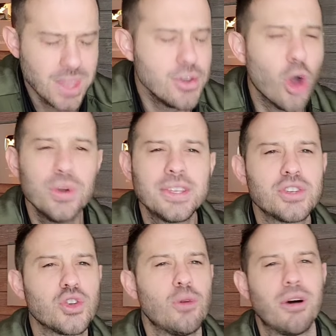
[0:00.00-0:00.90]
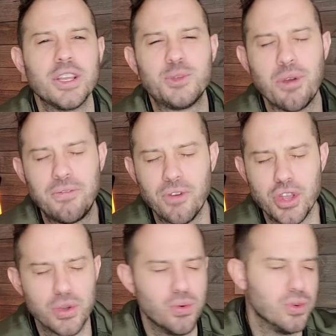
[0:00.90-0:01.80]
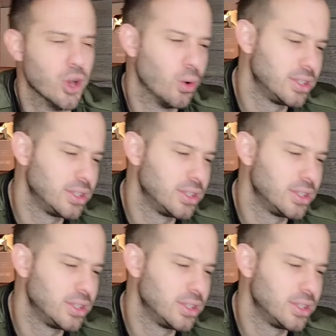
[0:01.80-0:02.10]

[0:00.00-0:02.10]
No additional money spent for you, no